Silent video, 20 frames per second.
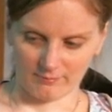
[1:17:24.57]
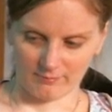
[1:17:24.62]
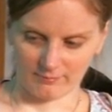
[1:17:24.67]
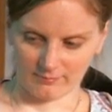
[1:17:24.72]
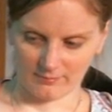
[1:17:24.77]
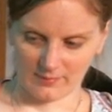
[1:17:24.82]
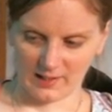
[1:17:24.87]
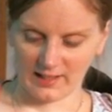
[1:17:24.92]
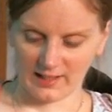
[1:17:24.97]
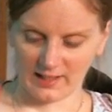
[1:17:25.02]

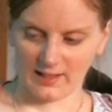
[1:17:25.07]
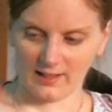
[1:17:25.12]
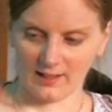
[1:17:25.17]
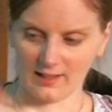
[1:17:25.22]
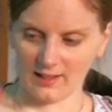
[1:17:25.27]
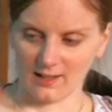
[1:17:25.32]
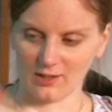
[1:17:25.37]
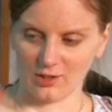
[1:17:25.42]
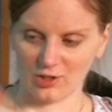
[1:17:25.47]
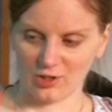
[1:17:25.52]

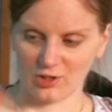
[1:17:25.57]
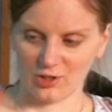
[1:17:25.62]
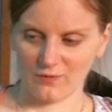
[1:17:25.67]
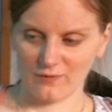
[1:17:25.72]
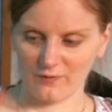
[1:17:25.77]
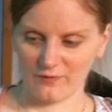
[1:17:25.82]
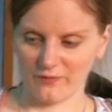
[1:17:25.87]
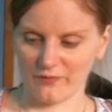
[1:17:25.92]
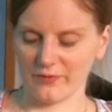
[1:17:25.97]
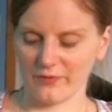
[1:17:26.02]
linkage
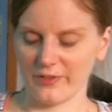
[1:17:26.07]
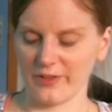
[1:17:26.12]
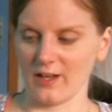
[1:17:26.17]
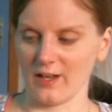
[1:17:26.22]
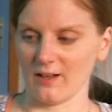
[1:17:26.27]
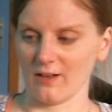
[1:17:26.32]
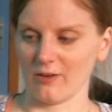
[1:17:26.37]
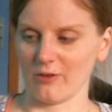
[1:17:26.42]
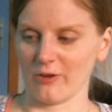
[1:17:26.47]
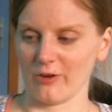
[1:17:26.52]

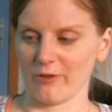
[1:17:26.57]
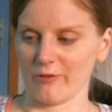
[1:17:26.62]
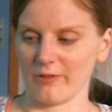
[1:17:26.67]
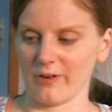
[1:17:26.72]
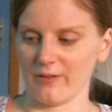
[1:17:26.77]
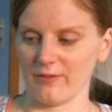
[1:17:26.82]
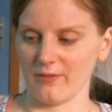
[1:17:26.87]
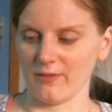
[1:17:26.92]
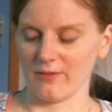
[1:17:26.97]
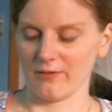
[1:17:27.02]
thing, or
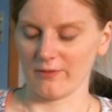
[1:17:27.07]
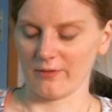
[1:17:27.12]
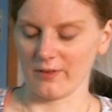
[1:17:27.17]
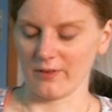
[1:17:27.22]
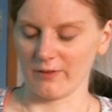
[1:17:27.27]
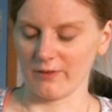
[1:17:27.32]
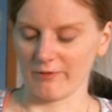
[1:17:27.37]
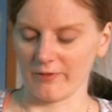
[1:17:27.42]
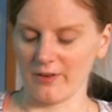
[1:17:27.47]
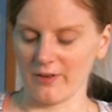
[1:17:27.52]

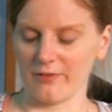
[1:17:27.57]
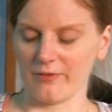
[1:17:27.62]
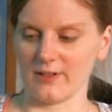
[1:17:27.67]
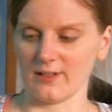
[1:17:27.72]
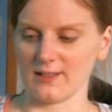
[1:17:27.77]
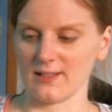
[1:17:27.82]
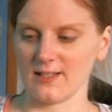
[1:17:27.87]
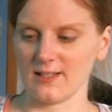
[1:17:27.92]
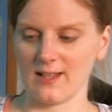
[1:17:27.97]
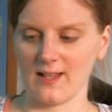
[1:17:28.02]
a
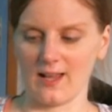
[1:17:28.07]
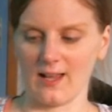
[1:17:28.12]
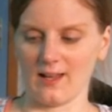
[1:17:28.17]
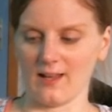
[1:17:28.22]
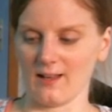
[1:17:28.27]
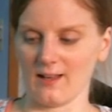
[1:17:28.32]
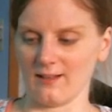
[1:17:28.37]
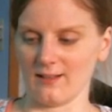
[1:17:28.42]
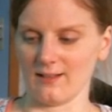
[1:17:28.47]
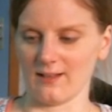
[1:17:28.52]
reference thing,
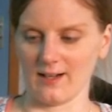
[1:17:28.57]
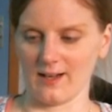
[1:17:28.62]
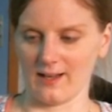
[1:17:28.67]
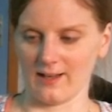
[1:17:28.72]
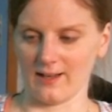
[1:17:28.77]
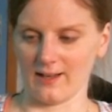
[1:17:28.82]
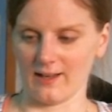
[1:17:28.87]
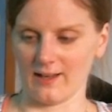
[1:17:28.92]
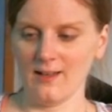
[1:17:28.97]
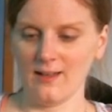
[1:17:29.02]
and then
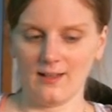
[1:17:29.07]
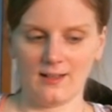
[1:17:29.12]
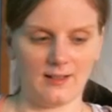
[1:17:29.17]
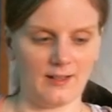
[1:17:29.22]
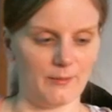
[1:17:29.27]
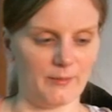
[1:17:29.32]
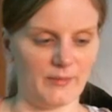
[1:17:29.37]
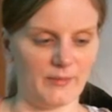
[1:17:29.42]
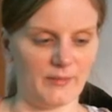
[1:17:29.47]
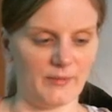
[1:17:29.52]
I
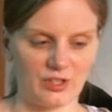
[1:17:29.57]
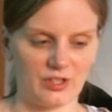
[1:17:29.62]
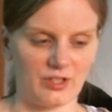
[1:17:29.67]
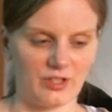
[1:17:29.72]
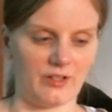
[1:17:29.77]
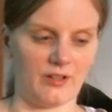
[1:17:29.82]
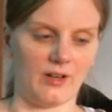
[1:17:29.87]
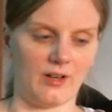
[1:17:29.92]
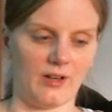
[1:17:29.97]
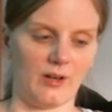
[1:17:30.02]
diminished the
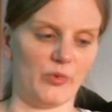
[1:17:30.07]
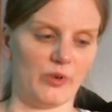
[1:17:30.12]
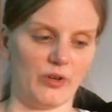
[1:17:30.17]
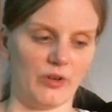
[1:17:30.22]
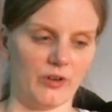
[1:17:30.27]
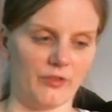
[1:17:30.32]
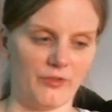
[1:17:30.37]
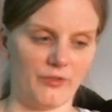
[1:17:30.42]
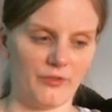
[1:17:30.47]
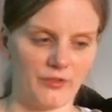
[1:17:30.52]
number
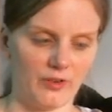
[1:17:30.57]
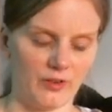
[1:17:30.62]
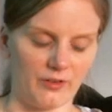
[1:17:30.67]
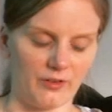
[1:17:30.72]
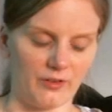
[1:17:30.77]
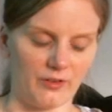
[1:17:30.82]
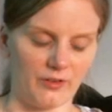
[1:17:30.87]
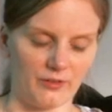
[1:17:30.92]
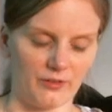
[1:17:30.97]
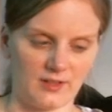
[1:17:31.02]
of
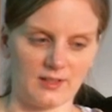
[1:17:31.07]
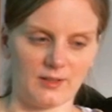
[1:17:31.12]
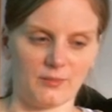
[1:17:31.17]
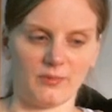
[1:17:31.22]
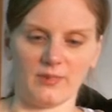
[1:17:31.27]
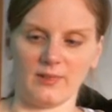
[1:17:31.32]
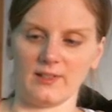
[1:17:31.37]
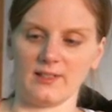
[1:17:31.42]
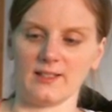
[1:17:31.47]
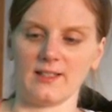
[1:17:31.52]

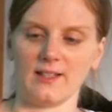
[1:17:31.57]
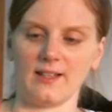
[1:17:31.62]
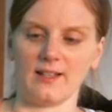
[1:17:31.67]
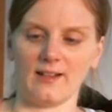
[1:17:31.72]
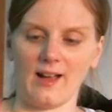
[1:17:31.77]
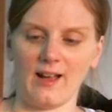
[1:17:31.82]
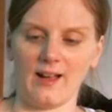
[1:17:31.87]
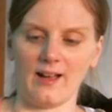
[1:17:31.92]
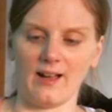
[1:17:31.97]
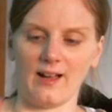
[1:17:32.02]
disciplines, and
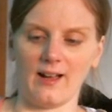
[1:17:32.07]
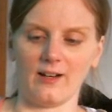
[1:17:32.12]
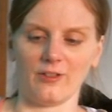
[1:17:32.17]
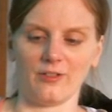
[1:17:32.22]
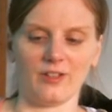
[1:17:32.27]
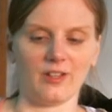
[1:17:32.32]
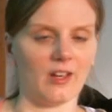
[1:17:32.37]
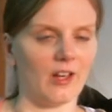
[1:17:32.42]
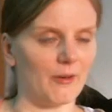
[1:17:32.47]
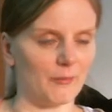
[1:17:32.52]
I don't
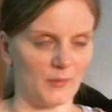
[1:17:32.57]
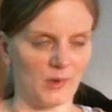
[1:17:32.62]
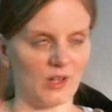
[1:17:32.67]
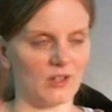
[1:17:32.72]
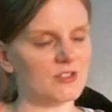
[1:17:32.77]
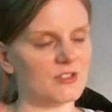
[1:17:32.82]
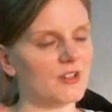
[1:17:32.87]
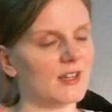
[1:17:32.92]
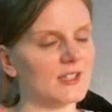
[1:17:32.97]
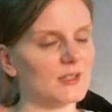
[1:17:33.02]
think I'm going
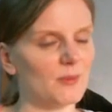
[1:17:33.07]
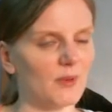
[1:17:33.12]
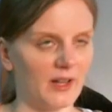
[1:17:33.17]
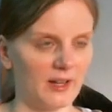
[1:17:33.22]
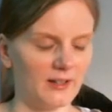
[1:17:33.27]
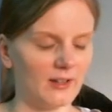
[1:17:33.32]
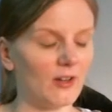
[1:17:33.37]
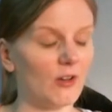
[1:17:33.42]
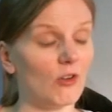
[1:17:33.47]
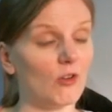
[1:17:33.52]
to
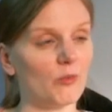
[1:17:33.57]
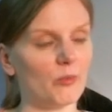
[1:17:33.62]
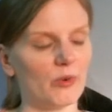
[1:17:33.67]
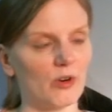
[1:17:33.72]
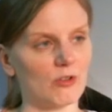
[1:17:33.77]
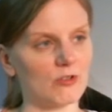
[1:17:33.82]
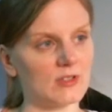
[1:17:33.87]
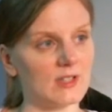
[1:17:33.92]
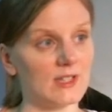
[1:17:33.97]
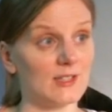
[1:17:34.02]
explain the whole
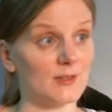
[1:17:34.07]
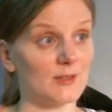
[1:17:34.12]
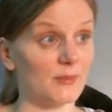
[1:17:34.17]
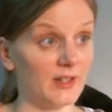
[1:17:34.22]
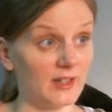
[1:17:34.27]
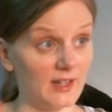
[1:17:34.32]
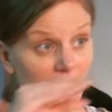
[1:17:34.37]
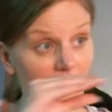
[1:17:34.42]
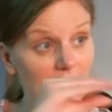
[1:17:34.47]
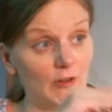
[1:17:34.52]
process. But
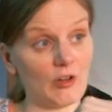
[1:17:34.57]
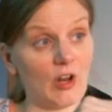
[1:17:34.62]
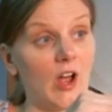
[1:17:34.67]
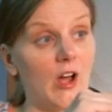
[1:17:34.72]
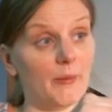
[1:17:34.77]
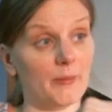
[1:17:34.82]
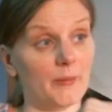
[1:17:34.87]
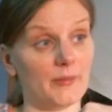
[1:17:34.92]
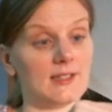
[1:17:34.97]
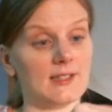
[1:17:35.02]
the
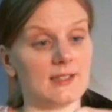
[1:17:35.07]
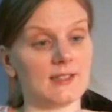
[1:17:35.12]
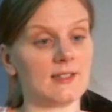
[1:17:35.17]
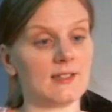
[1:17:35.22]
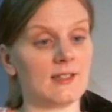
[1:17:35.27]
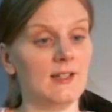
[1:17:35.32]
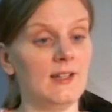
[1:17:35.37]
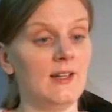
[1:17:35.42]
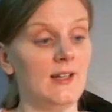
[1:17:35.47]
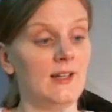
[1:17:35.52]
outcome is
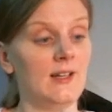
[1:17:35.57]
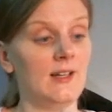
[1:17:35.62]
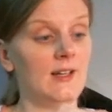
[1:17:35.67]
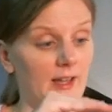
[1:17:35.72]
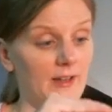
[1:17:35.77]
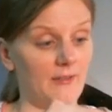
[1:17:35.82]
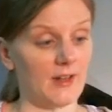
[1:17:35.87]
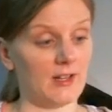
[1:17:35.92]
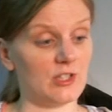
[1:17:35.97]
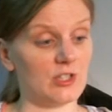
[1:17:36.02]

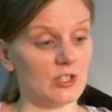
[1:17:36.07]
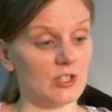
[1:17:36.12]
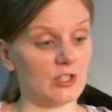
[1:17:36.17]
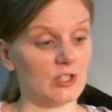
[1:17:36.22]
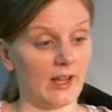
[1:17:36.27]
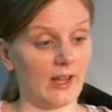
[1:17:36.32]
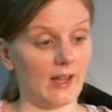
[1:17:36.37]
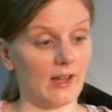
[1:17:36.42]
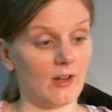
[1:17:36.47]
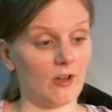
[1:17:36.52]

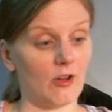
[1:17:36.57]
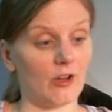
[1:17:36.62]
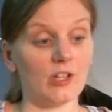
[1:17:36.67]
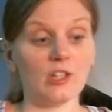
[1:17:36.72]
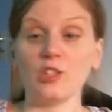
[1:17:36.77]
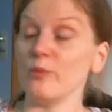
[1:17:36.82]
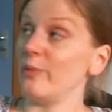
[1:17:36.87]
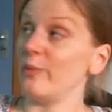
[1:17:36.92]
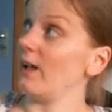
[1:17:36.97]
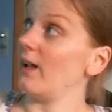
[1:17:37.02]
eventually going
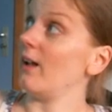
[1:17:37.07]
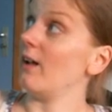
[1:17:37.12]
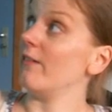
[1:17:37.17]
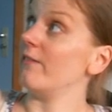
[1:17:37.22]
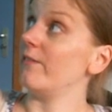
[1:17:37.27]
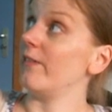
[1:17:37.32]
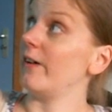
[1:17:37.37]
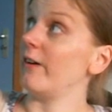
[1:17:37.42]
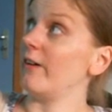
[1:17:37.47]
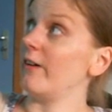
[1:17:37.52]
to be a
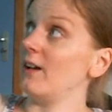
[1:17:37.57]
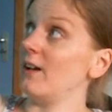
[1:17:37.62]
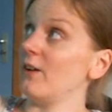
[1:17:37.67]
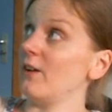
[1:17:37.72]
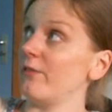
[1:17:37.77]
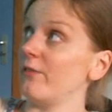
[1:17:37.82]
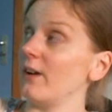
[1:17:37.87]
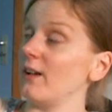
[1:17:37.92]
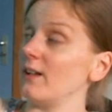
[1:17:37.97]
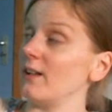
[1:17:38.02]
very
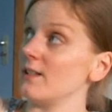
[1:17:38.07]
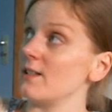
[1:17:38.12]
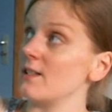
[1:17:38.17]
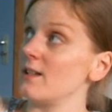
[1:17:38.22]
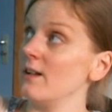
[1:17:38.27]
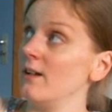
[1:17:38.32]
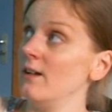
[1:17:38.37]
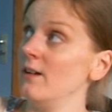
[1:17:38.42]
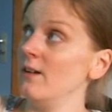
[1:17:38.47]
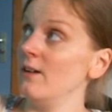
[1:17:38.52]
different
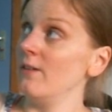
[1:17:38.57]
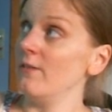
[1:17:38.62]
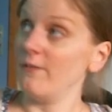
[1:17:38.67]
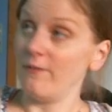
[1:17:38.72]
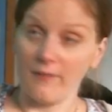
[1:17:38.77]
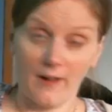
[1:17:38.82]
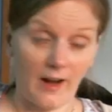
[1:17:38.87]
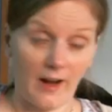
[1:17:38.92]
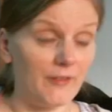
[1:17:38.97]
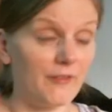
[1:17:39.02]

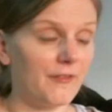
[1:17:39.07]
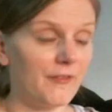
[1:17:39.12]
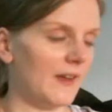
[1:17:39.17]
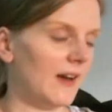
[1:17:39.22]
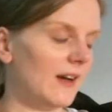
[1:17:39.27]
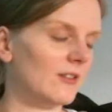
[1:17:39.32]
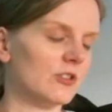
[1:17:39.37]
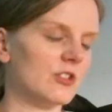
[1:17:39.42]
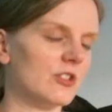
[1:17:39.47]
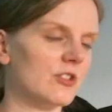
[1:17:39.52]

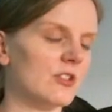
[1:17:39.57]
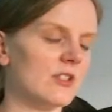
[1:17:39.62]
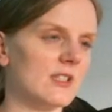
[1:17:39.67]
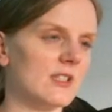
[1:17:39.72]
5,000